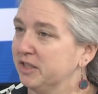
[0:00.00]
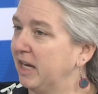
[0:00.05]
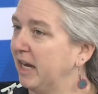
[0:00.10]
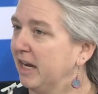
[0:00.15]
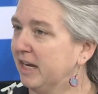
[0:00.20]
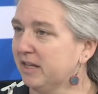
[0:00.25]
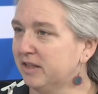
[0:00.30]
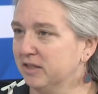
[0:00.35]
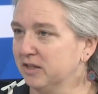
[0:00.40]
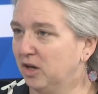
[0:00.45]

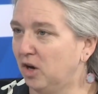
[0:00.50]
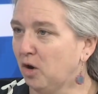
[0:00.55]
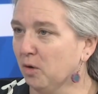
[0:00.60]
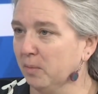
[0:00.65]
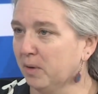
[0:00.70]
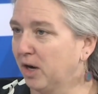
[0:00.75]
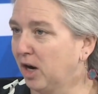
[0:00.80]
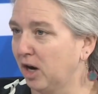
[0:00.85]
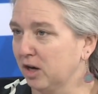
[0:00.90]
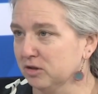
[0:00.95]
take the home
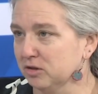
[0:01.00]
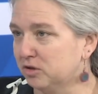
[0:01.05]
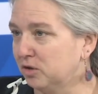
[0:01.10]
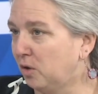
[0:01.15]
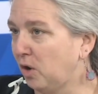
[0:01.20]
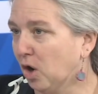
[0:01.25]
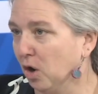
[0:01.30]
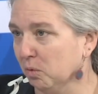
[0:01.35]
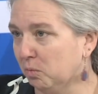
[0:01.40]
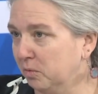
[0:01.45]
and garden show
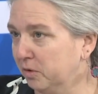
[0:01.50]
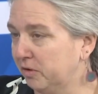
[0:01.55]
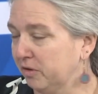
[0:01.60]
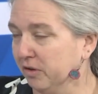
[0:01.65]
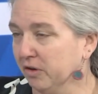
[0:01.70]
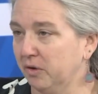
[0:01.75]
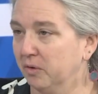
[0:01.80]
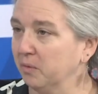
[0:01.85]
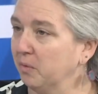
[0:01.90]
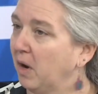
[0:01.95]
home with
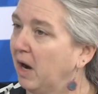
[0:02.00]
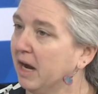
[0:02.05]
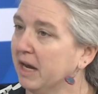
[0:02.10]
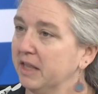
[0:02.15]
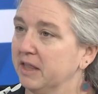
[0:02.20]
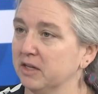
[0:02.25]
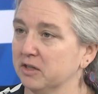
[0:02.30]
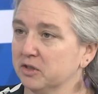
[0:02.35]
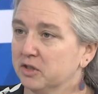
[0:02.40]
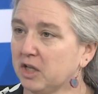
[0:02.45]
you,
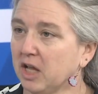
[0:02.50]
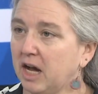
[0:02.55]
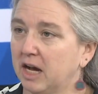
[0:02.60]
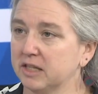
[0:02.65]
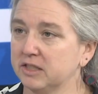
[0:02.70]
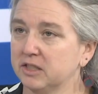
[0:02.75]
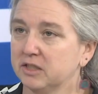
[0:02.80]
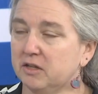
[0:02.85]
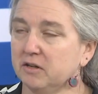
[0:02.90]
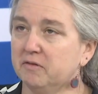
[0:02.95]
right? There's
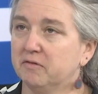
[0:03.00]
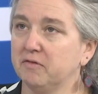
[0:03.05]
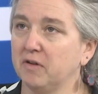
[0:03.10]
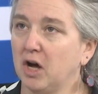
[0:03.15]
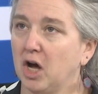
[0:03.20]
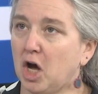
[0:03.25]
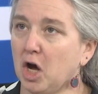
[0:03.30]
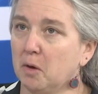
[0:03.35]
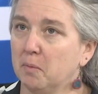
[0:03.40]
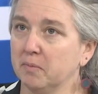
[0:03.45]
lots of
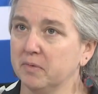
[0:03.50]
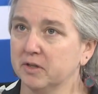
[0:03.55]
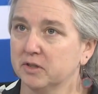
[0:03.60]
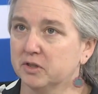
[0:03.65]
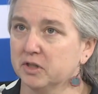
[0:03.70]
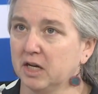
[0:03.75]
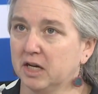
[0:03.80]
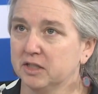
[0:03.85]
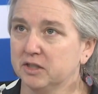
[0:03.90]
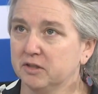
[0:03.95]
um,
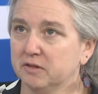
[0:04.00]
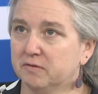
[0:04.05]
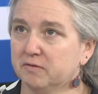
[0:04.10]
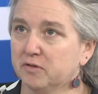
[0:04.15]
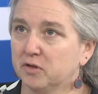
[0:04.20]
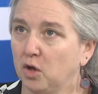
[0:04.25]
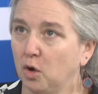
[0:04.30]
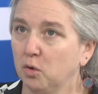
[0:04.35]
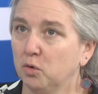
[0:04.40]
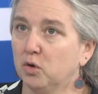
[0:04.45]
there's lots of
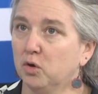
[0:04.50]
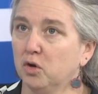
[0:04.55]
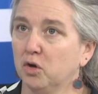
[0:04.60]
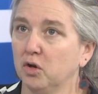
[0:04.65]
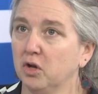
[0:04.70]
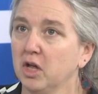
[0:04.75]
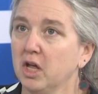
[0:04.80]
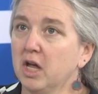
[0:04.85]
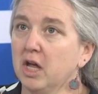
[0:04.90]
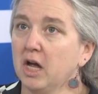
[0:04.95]

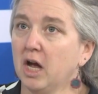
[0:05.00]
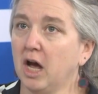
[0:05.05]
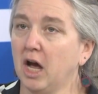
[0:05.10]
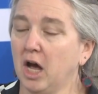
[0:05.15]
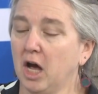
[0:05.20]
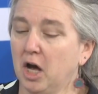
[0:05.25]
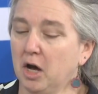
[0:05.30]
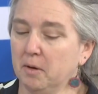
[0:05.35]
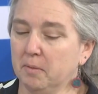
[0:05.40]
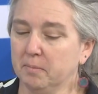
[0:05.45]
local
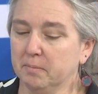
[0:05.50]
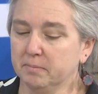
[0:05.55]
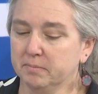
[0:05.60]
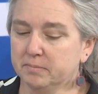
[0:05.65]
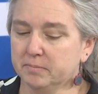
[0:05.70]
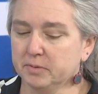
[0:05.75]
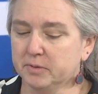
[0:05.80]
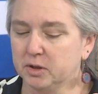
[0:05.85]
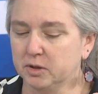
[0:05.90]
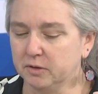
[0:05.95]
um,
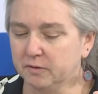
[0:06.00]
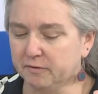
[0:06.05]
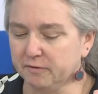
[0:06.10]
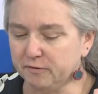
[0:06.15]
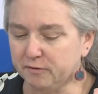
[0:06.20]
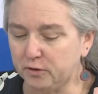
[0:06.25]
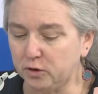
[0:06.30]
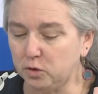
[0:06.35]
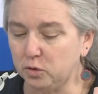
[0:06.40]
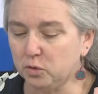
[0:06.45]

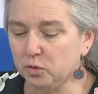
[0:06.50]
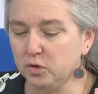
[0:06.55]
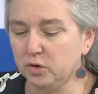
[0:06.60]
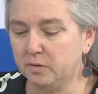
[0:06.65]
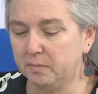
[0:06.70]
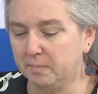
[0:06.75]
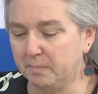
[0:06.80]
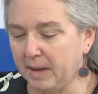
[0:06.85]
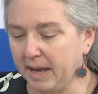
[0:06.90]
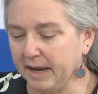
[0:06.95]

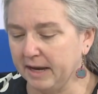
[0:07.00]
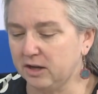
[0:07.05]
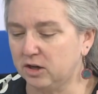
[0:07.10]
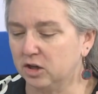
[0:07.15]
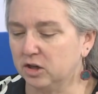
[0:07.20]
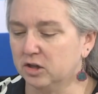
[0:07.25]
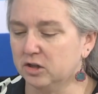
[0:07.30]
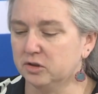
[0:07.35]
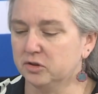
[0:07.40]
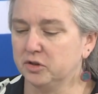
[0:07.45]
food
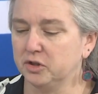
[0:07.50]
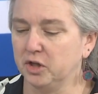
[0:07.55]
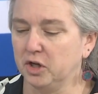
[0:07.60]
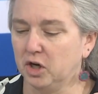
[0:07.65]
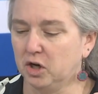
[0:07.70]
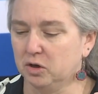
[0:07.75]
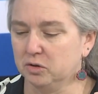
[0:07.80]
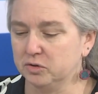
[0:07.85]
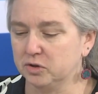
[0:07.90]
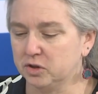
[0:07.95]
makers, you
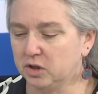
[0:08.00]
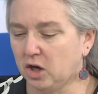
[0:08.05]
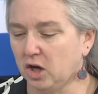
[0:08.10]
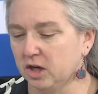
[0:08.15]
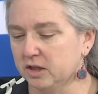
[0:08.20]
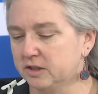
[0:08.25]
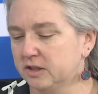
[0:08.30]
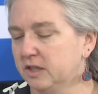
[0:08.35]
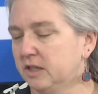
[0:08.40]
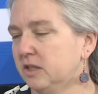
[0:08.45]
know,
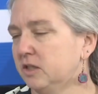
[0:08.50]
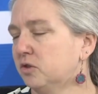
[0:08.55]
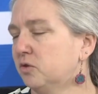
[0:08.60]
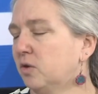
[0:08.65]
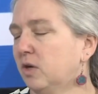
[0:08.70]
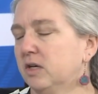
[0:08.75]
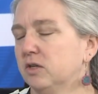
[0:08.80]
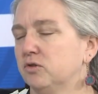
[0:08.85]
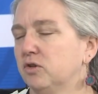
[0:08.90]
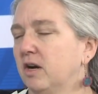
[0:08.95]
sauces,
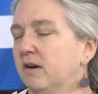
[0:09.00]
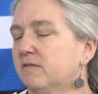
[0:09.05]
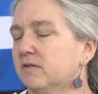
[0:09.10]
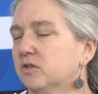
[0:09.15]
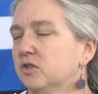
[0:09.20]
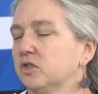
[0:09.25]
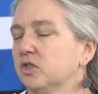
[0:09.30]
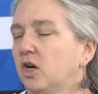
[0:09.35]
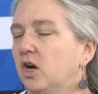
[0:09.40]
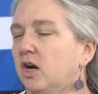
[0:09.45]
Grand
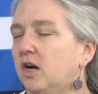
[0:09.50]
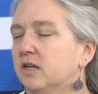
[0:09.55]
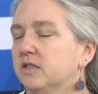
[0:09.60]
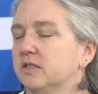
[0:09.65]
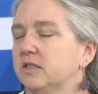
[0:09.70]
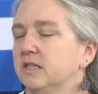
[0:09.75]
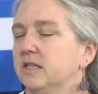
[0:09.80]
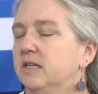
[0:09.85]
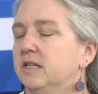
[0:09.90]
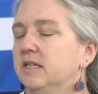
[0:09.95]
Traverse
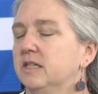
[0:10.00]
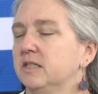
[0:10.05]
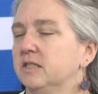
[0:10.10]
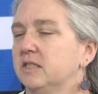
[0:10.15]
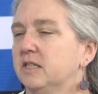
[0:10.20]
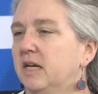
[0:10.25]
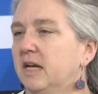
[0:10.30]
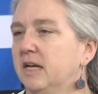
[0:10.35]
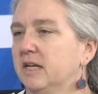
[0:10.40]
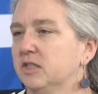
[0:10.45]

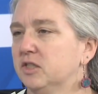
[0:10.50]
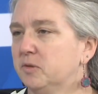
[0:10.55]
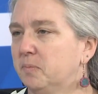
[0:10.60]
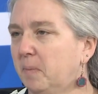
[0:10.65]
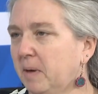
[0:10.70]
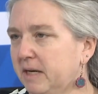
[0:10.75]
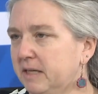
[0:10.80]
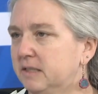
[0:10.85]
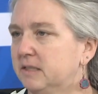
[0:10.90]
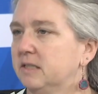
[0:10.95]
sauces, and
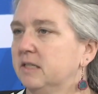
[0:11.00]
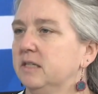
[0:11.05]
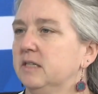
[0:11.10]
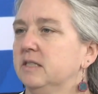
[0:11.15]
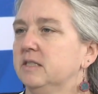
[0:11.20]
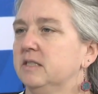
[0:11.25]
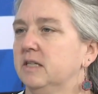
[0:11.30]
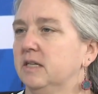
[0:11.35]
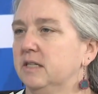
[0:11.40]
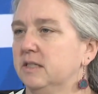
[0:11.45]

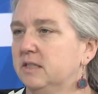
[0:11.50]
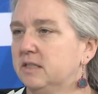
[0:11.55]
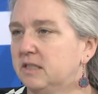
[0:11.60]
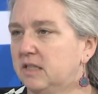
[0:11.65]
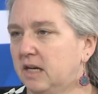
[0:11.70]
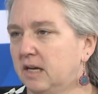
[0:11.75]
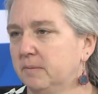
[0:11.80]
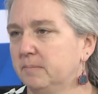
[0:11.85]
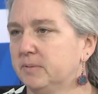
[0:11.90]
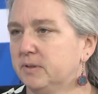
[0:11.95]
spices and
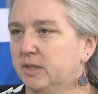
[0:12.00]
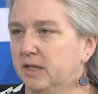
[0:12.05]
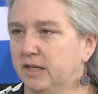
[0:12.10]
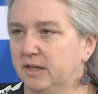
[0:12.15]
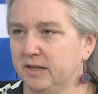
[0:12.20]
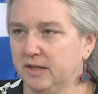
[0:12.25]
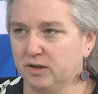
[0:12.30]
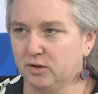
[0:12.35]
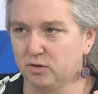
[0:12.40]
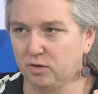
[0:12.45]
dips,
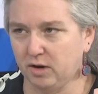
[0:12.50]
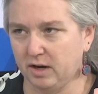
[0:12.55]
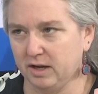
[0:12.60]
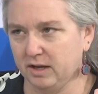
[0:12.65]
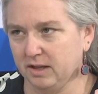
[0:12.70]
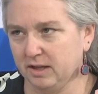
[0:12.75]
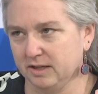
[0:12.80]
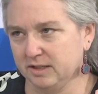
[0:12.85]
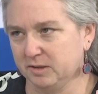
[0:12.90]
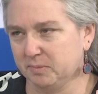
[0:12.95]
and the Great
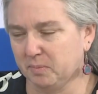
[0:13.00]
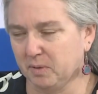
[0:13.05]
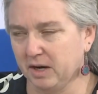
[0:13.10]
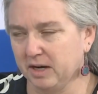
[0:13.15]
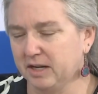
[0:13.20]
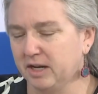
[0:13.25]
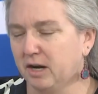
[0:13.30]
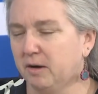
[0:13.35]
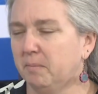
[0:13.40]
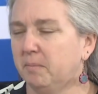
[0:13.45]
Lakes
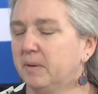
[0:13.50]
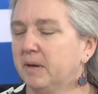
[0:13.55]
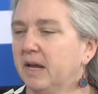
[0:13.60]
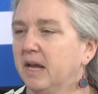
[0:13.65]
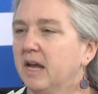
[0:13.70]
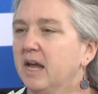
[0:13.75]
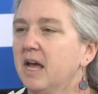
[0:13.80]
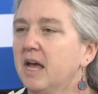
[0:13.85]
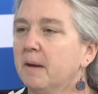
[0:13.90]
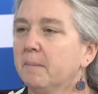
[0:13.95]
Bread
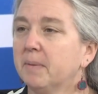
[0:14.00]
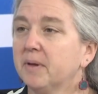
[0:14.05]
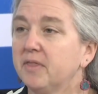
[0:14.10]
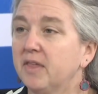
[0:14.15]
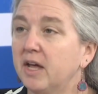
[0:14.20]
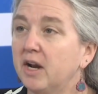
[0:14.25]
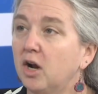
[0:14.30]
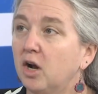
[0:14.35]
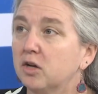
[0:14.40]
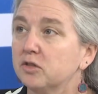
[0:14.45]
Company. But
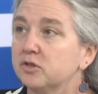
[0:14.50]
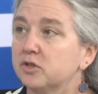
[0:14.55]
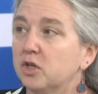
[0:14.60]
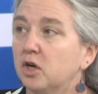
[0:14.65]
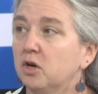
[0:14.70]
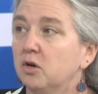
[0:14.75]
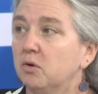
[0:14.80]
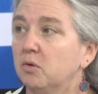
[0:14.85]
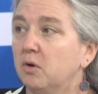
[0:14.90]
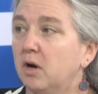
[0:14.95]
then
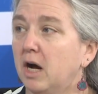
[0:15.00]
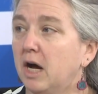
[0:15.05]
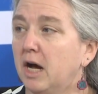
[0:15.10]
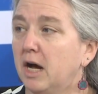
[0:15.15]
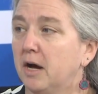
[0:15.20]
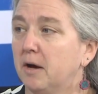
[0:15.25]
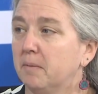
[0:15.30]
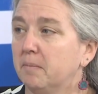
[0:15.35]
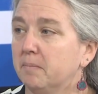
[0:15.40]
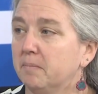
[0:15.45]
also,
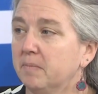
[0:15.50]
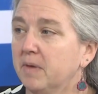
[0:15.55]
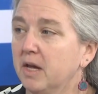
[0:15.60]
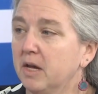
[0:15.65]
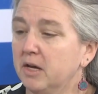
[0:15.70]
um,